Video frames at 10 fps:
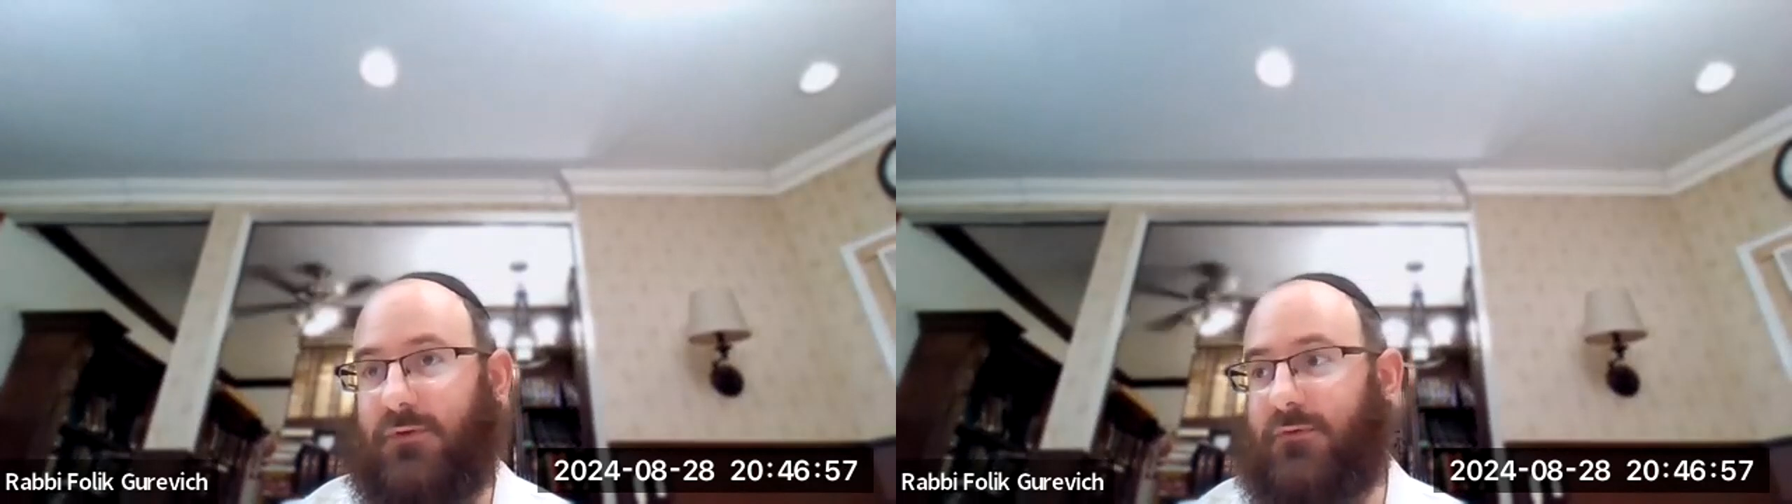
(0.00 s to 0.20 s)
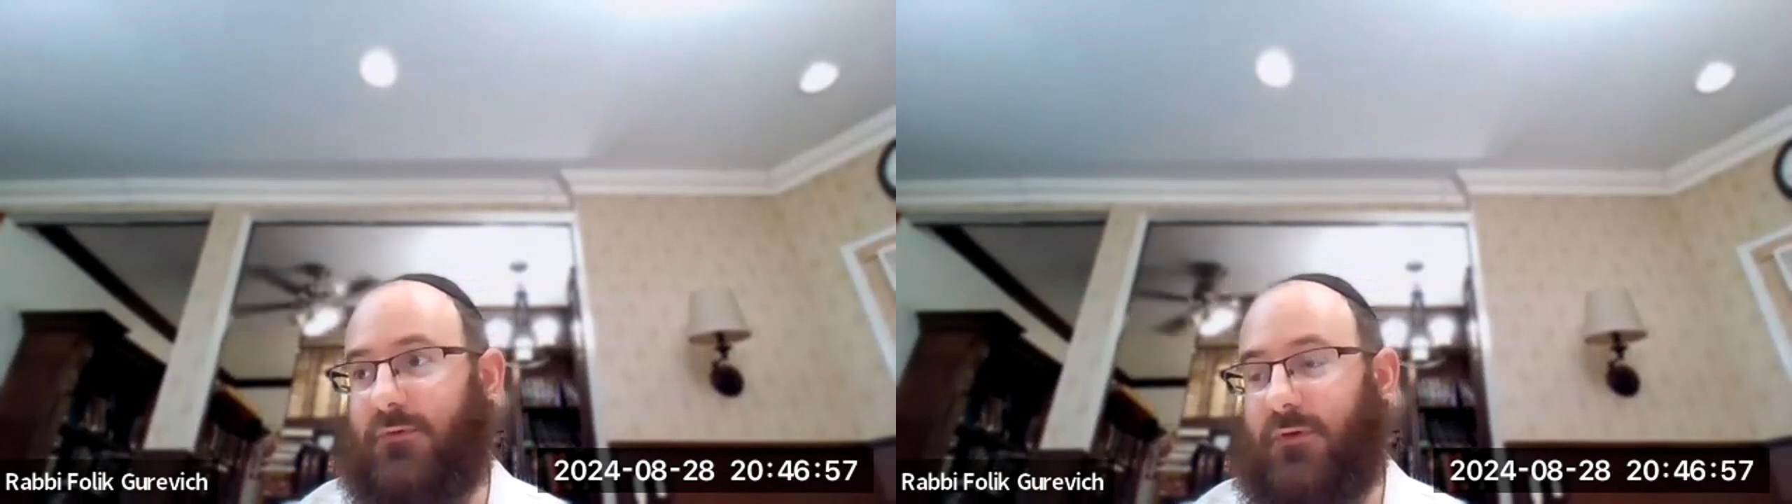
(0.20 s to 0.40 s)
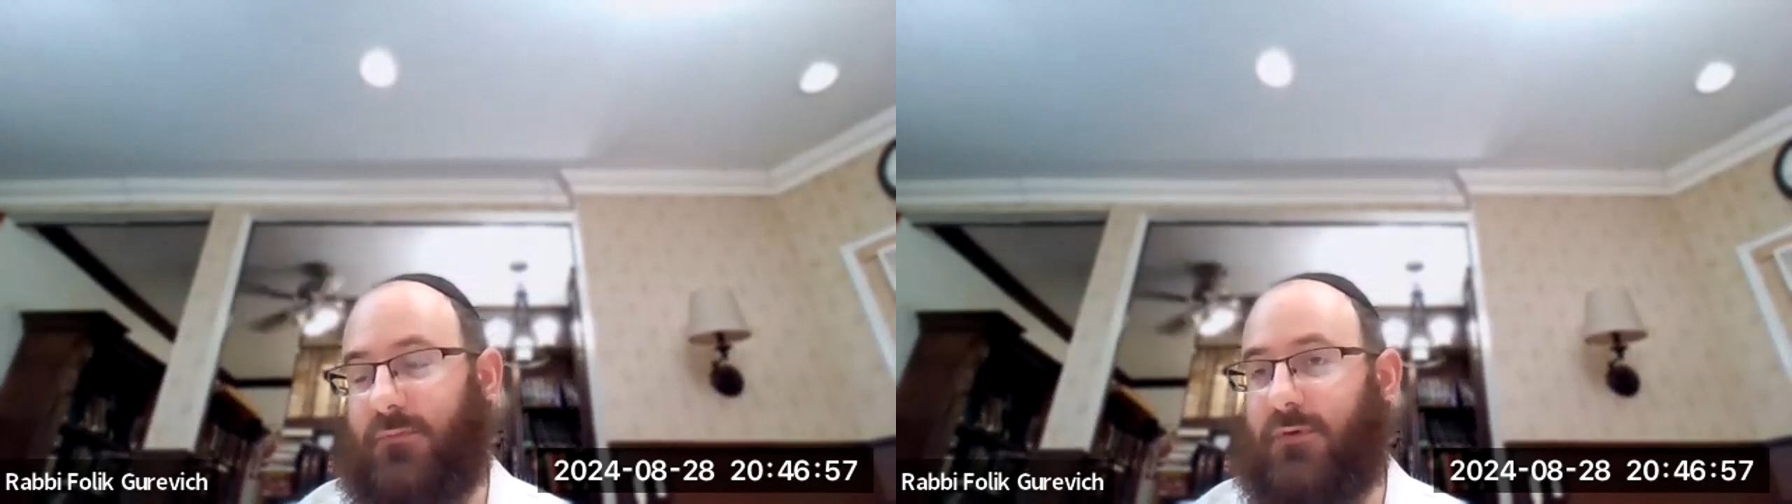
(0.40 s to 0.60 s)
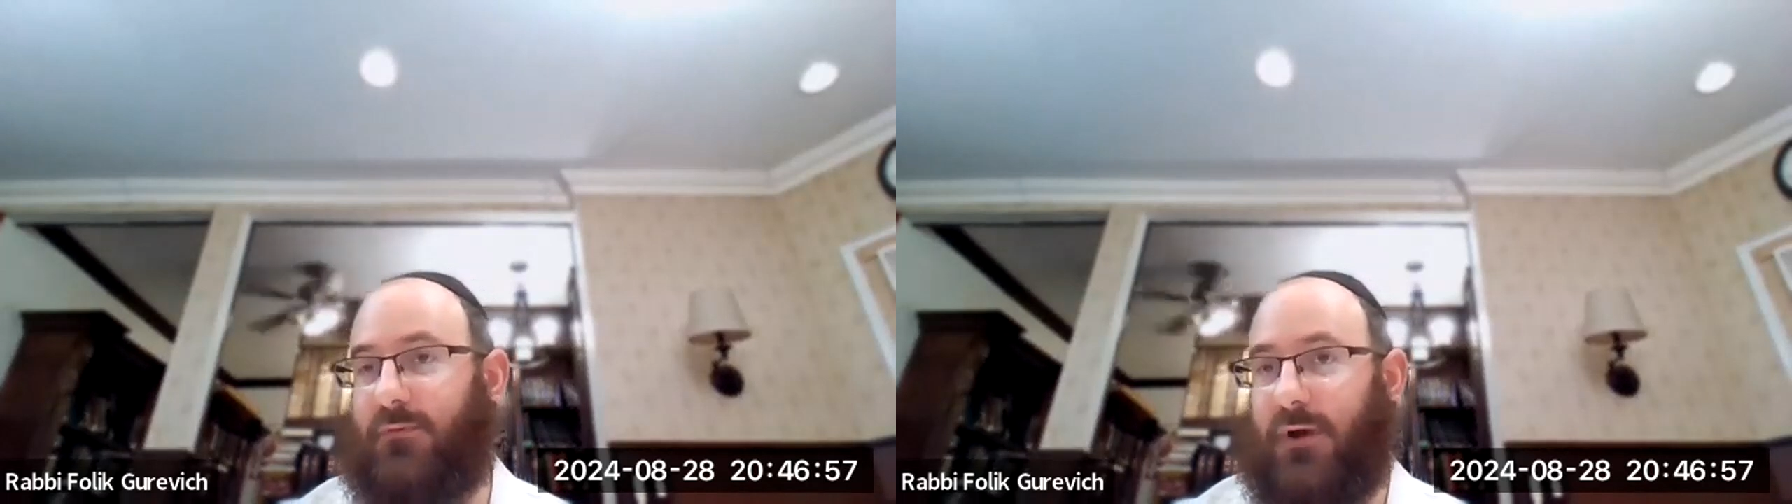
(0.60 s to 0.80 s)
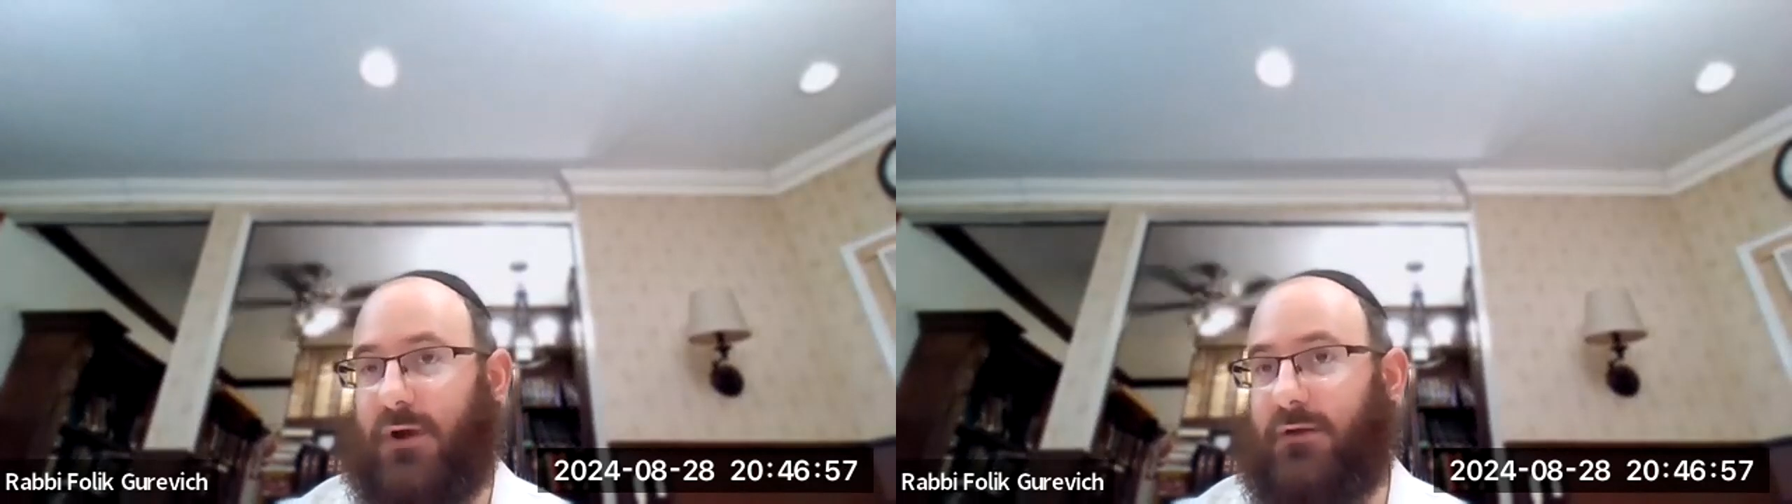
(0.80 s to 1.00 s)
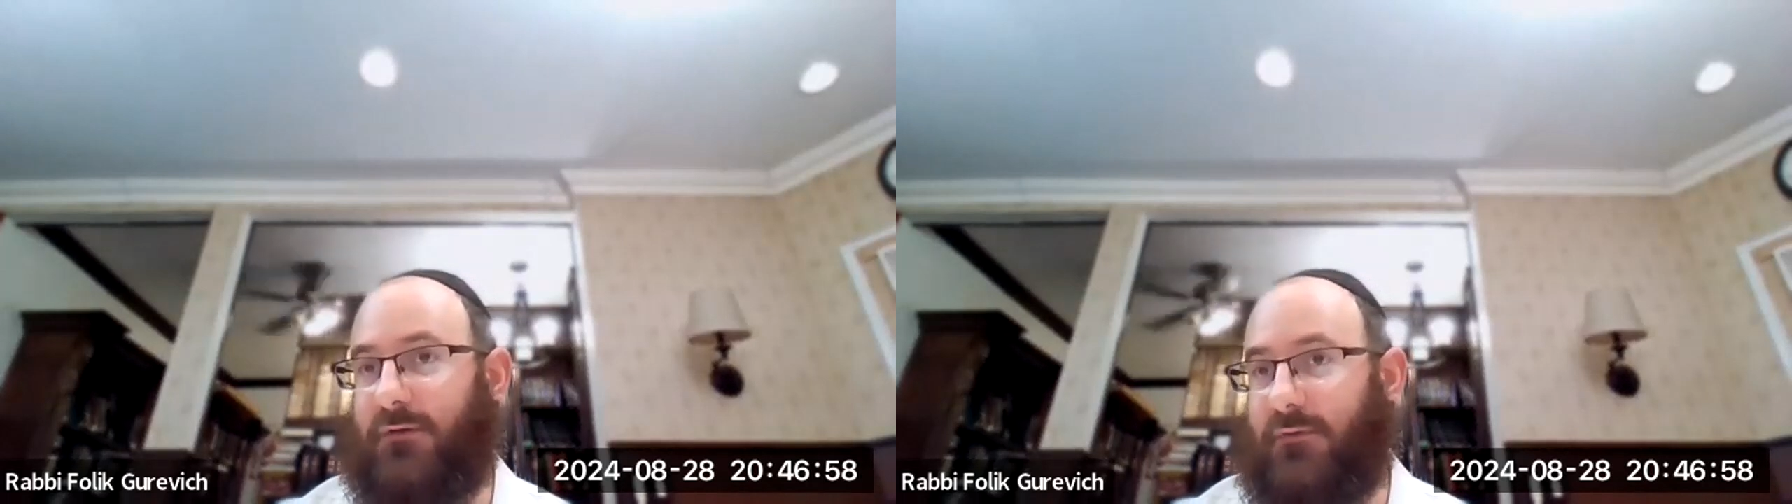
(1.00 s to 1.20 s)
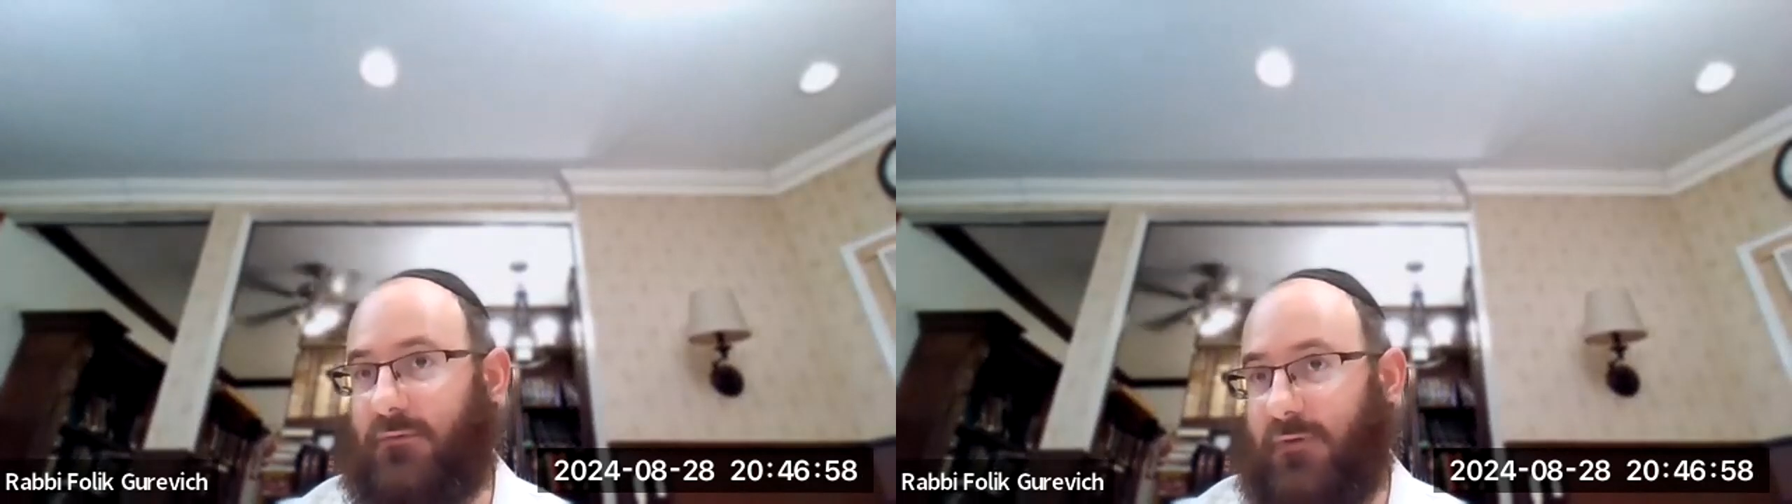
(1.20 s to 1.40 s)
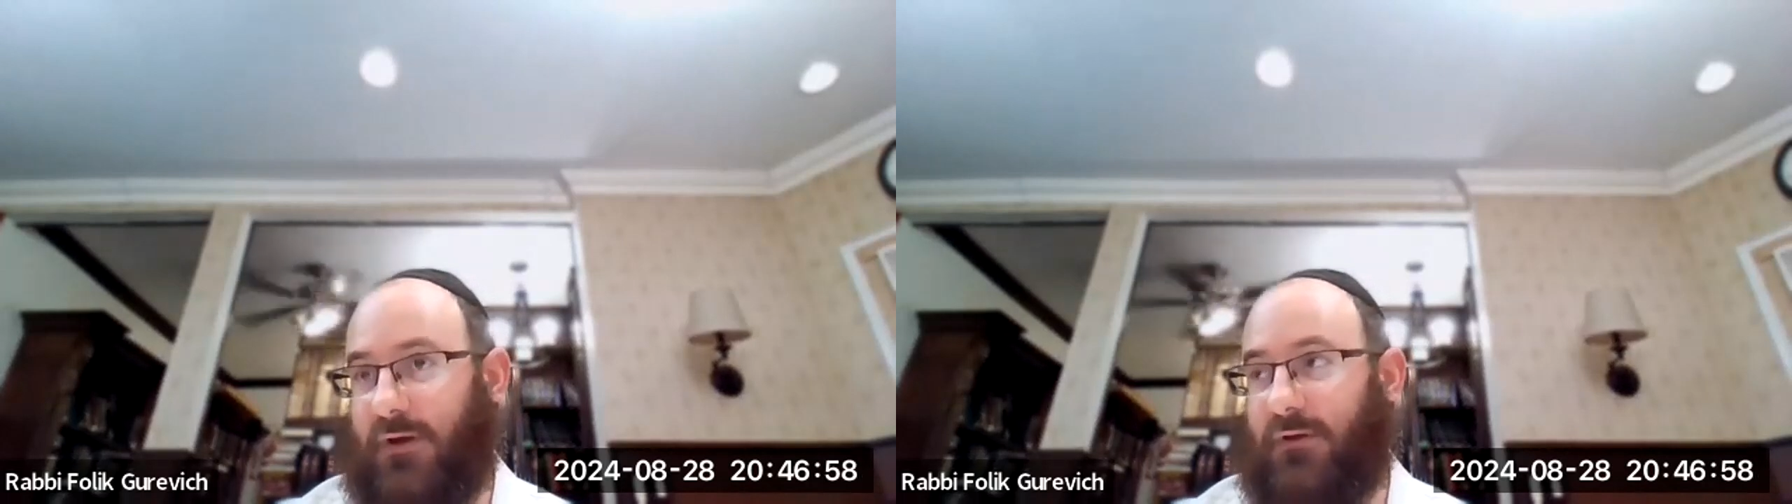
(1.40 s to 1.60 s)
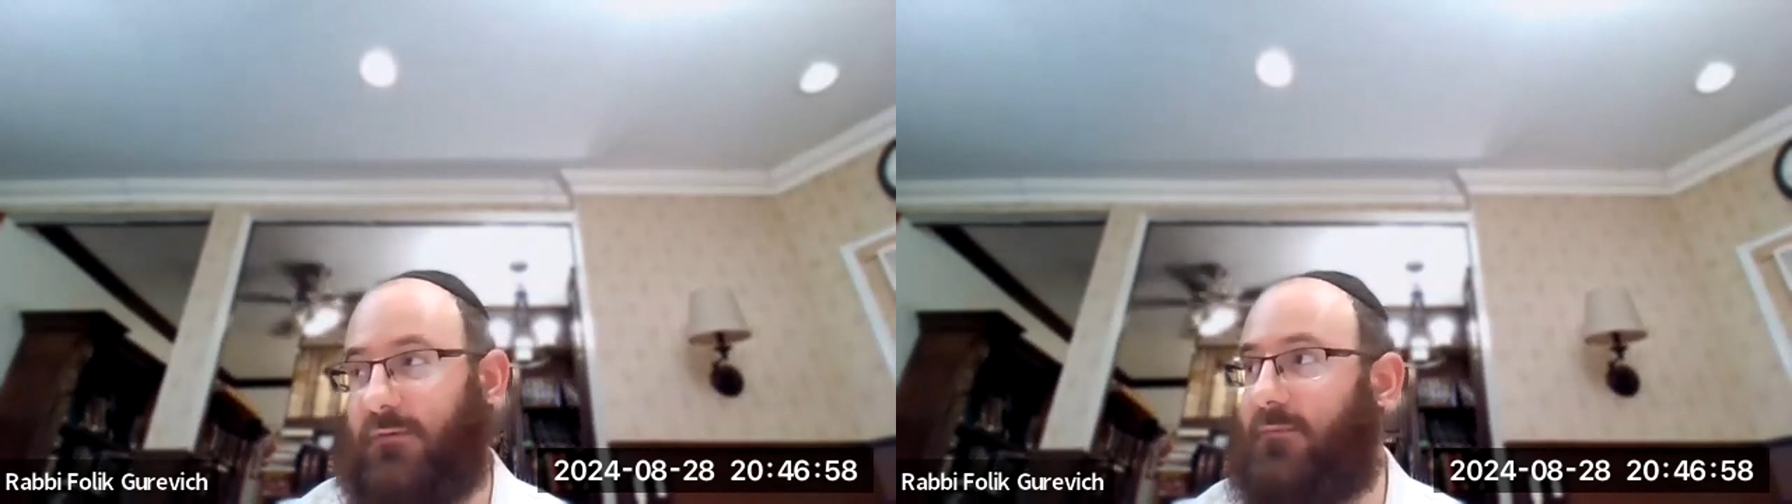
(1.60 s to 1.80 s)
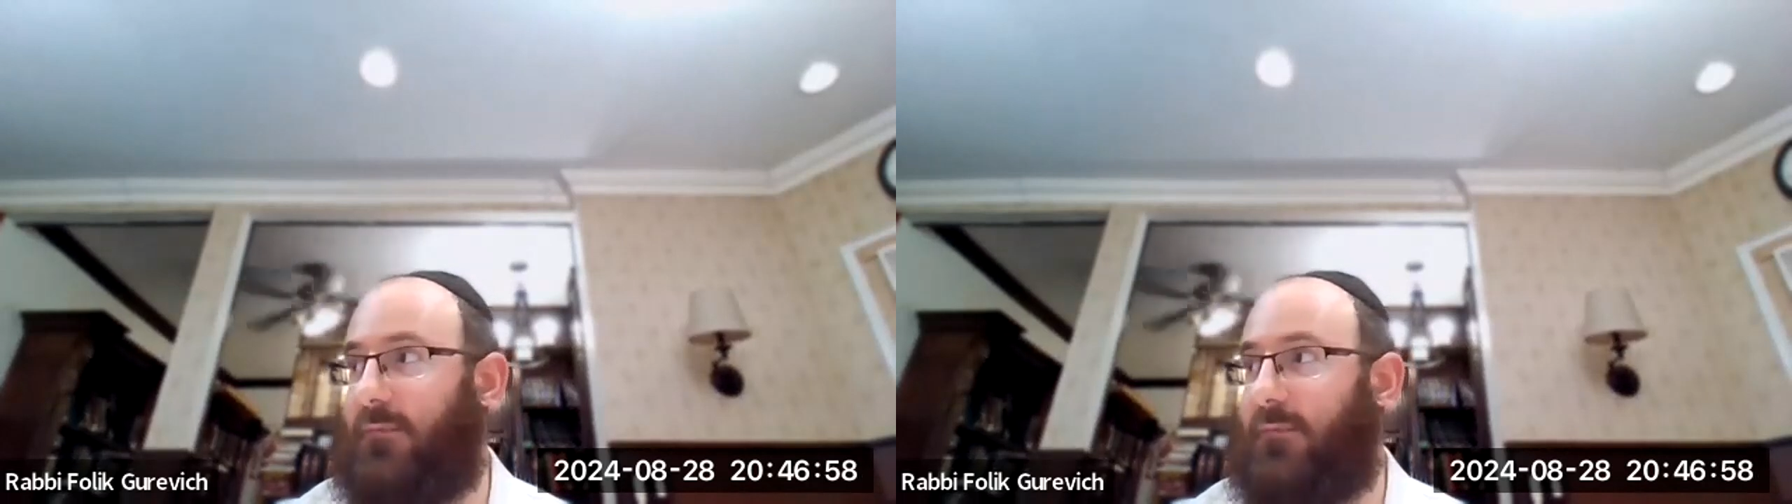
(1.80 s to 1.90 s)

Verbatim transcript: we did something right, fine.